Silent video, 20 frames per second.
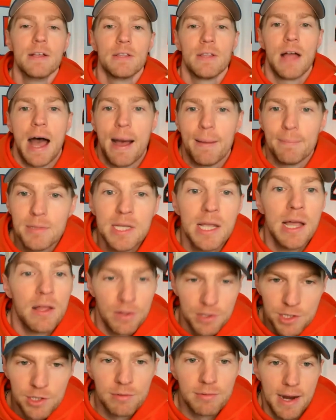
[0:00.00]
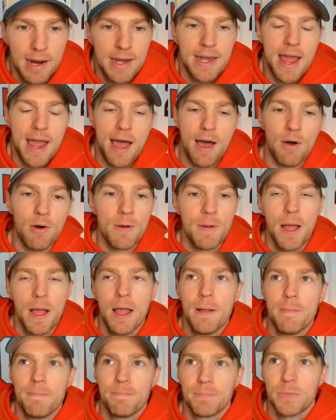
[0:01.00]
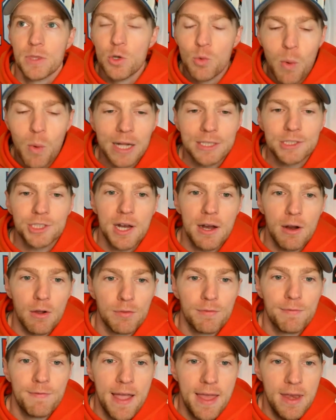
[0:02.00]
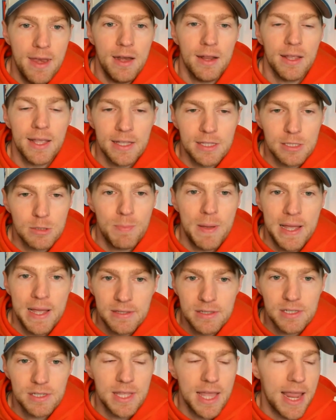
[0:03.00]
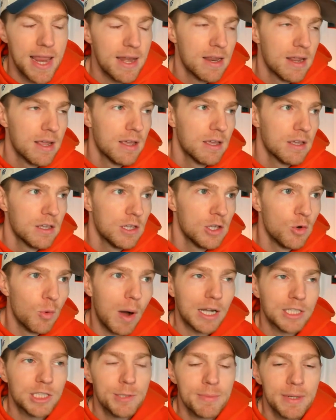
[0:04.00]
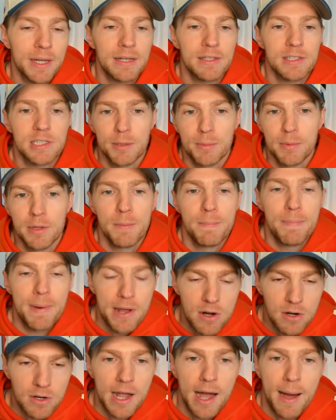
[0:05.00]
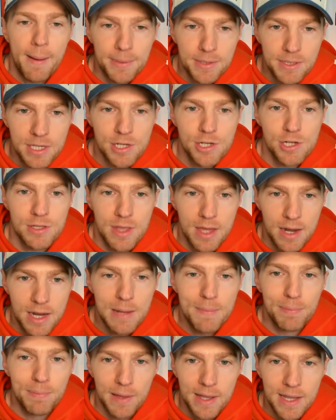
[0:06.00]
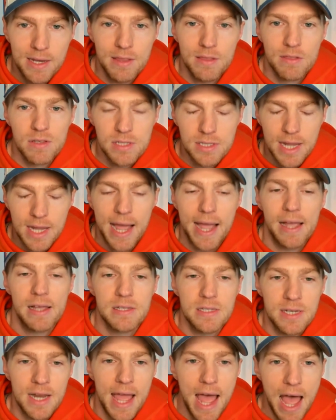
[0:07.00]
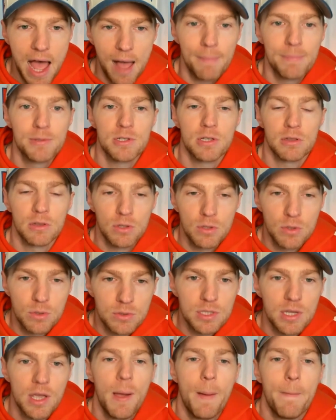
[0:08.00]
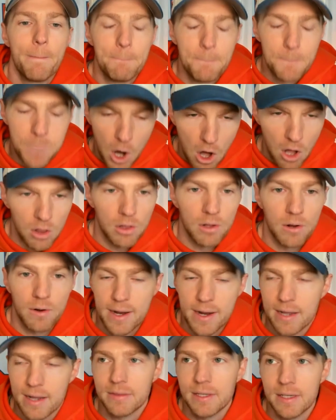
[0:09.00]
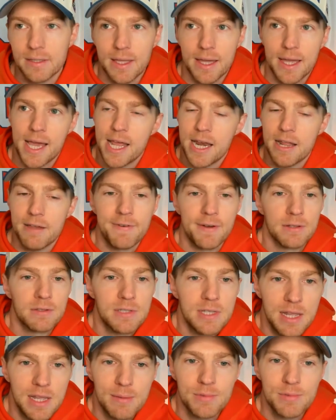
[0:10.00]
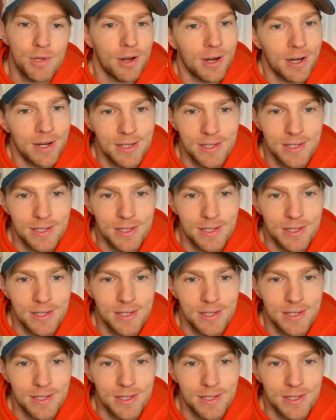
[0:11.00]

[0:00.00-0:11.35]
I'm telling you right now, you watch Harold Fannin against Penn State, you watch him against some of the better competition that he played. This guy is an absolute baller. And I think that NFL teams are going to